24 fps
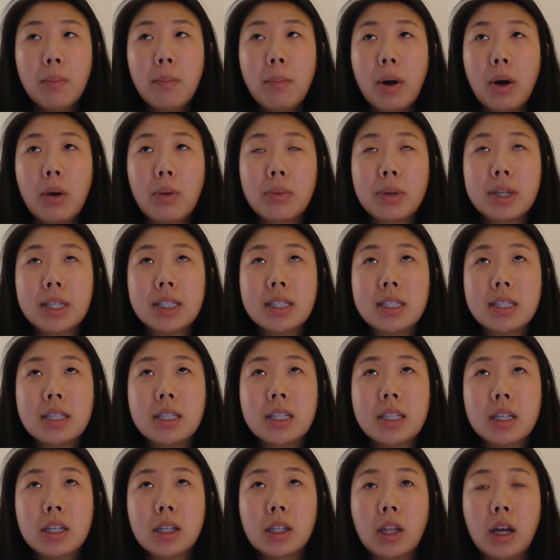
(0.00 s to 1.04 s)
but we
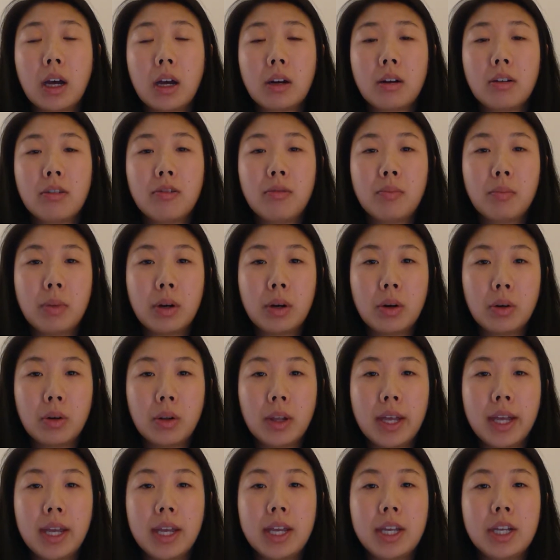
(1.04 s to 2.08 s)
see a lot of middle
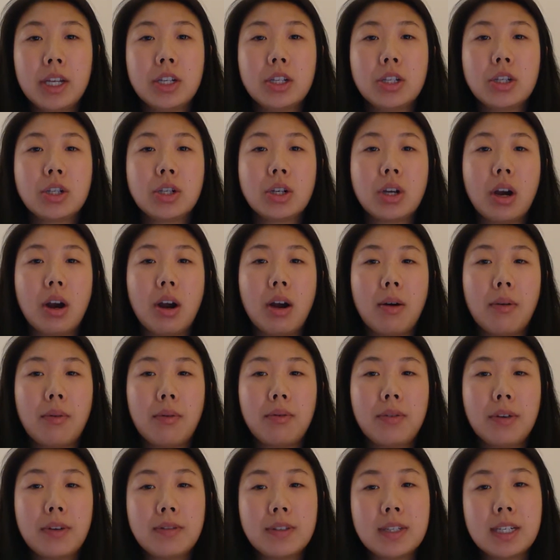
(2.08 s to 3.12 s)
age,
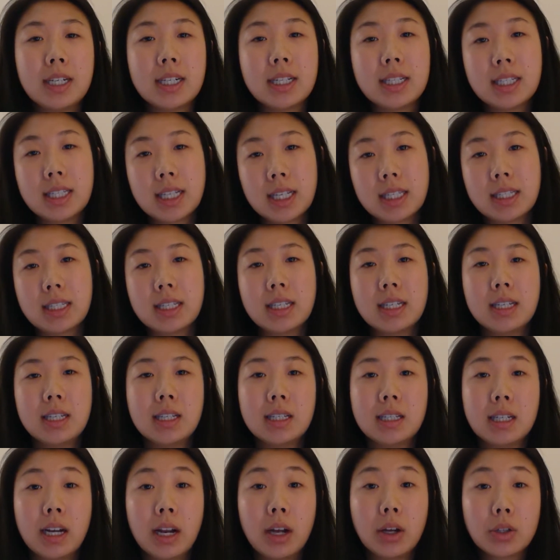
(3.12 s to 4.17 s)
50 to
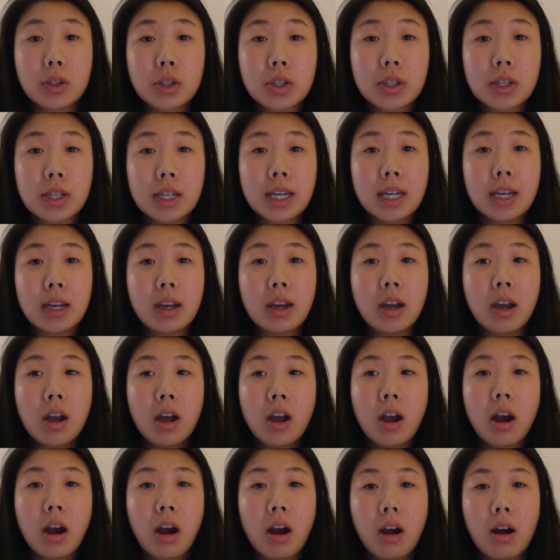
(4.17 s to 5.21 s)
60s, and elderly
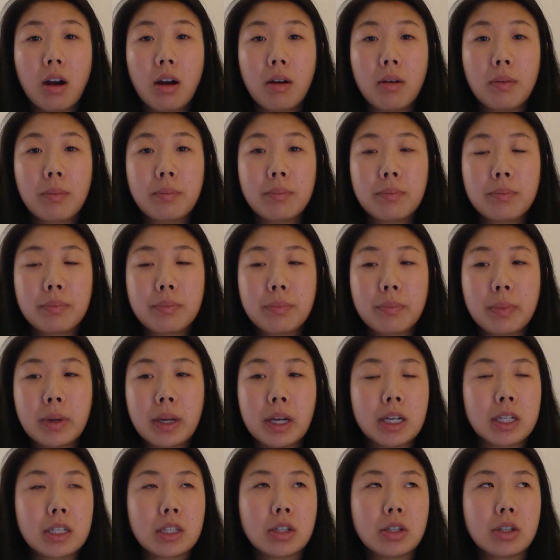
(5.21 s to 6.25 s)

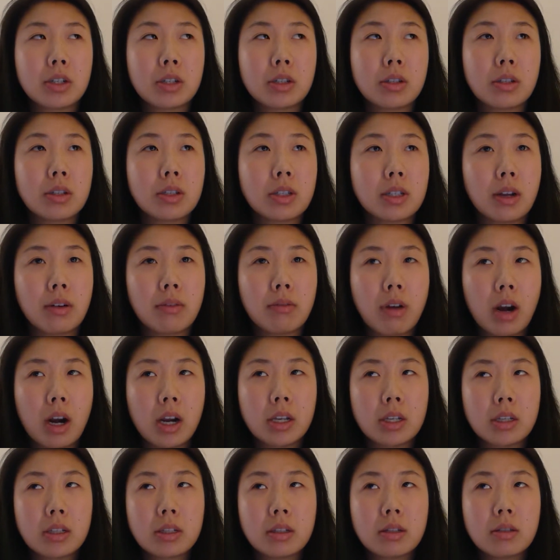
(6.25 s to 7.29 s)
because there's a
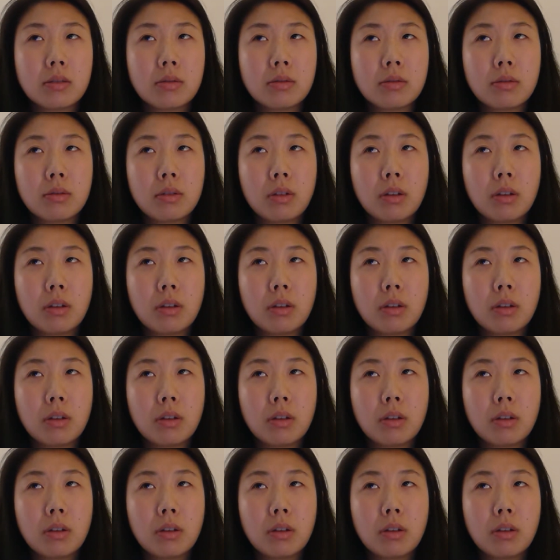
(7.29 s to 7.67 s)
Sunrise